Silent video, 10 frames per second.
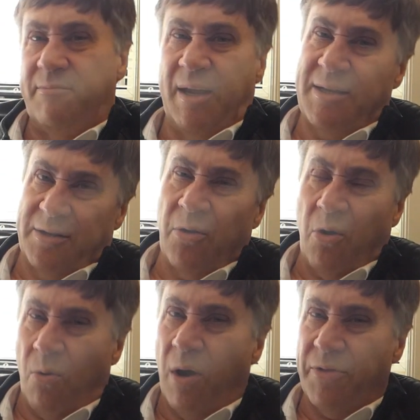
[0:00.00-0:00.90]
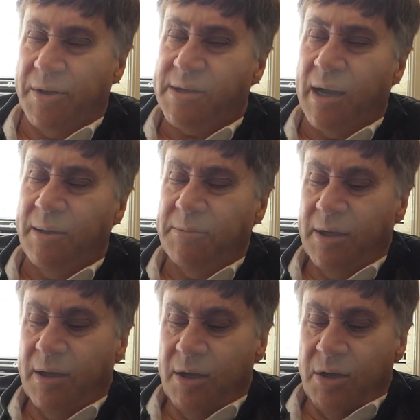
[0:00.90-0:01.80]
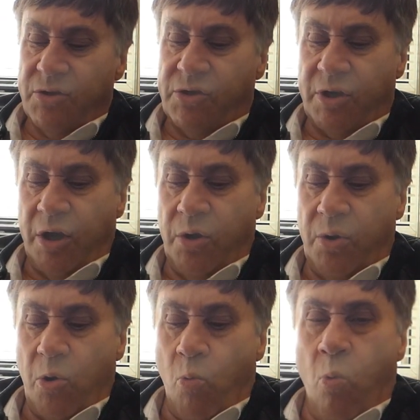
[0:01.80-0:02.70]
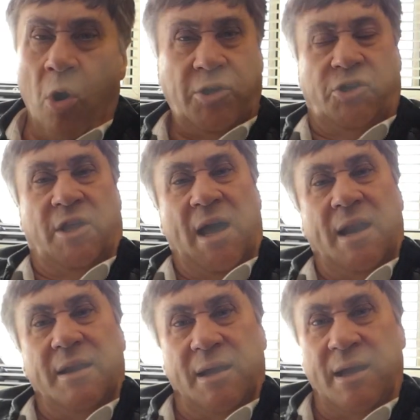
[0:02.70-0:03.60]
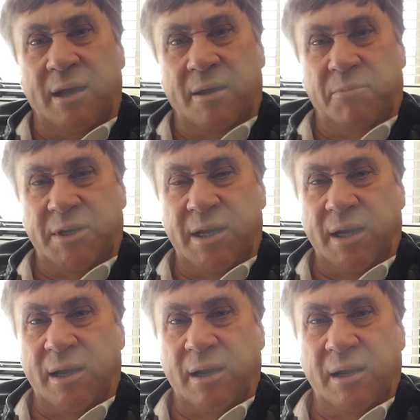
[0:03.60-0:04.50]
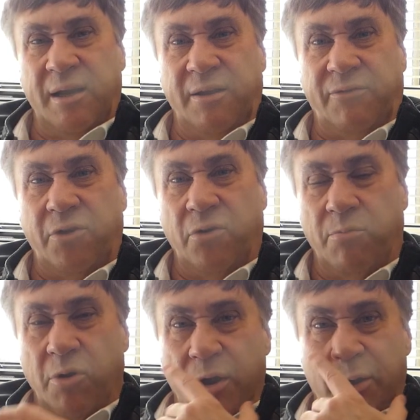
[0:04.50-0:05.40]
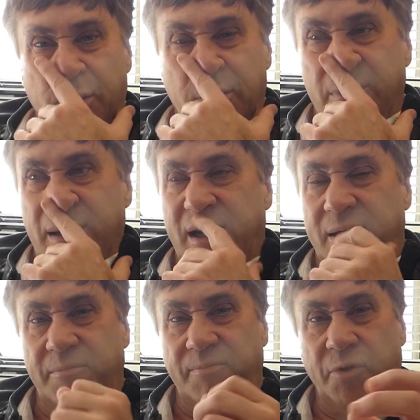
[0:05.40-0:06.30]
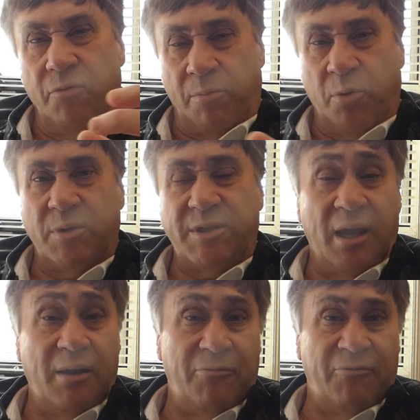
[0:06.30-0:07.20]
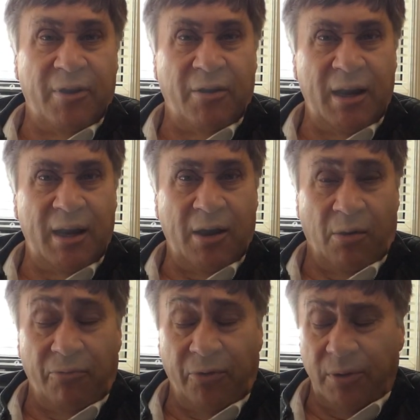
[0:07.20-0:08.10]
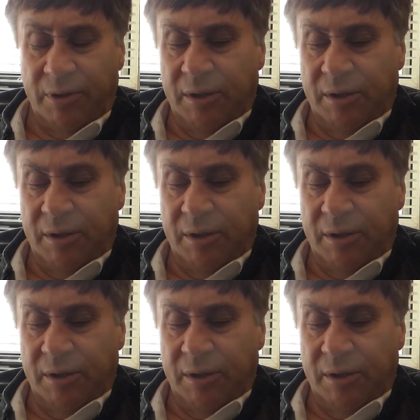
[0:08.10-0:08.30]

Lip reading: It's not quite the same. So watch that, particularly if your broker reports aren't very helpful.